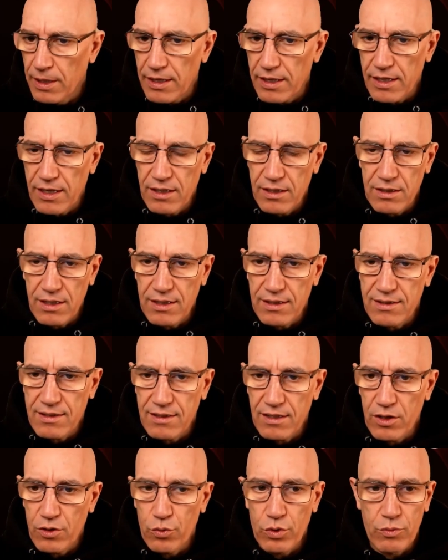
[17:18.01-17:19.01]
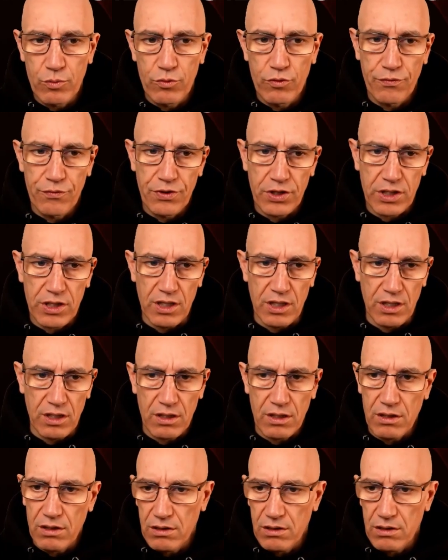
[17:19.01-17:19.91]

And let's say we move the king.